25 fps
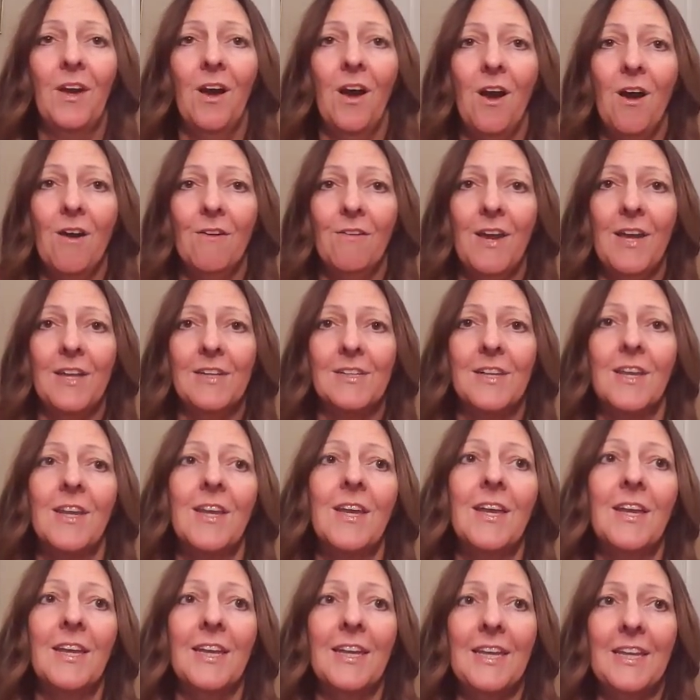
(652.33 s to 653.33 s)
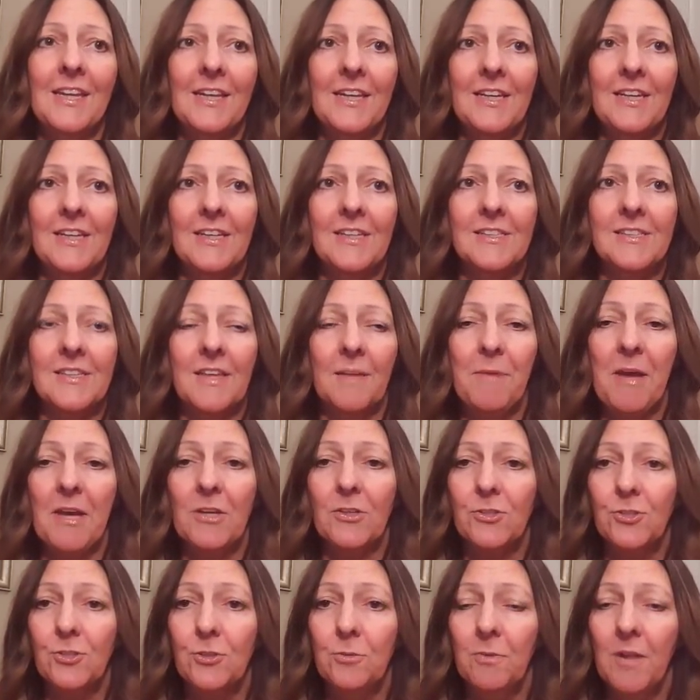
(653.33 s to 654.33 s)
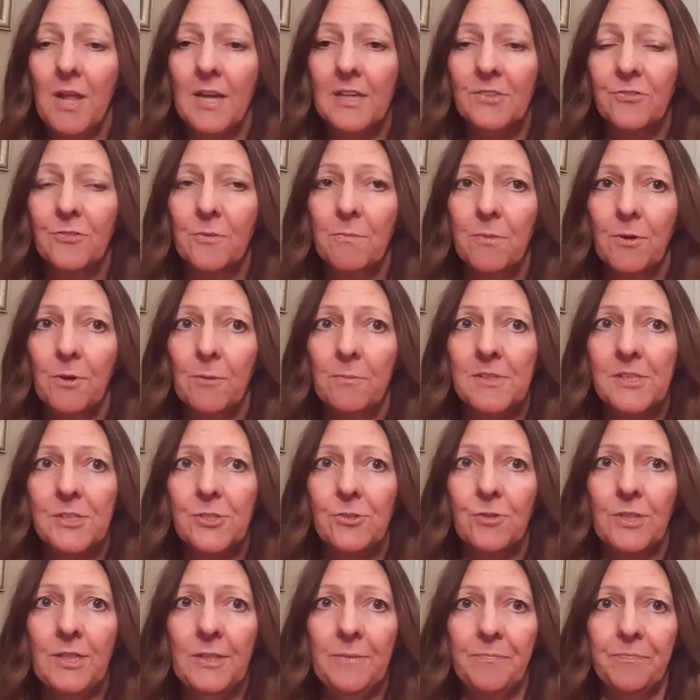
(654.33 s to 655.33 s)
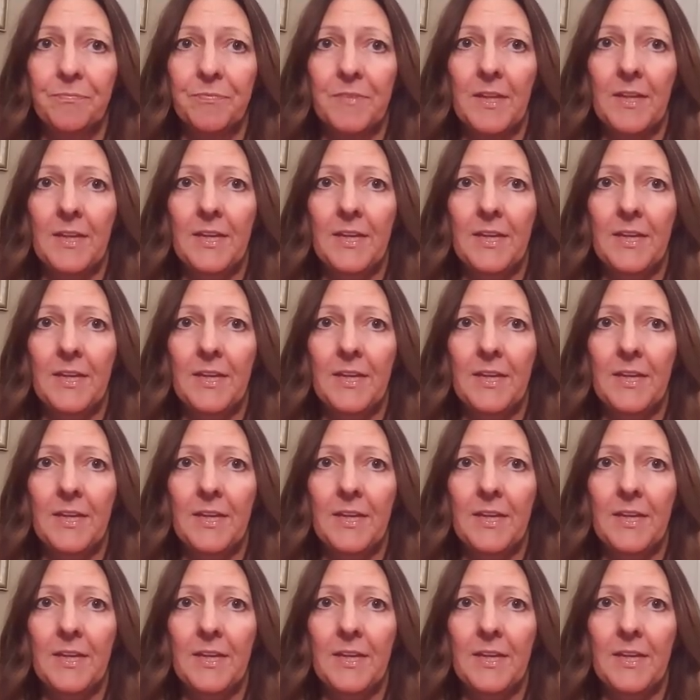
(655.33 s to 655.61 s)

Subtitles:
All right, it is about 2 blocks from Bourbon Street.